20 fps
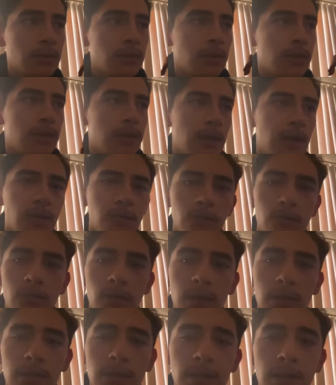And I would
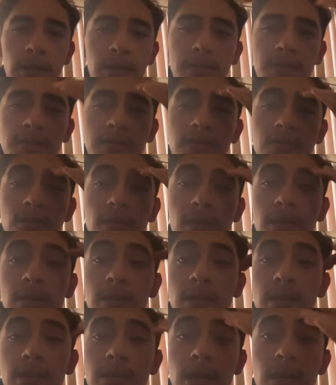walk ahead just so I can
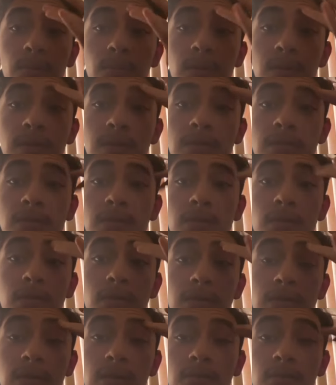get that peace, you know,
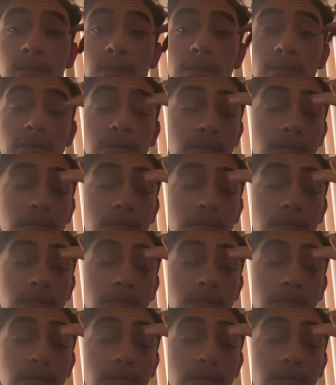because I really just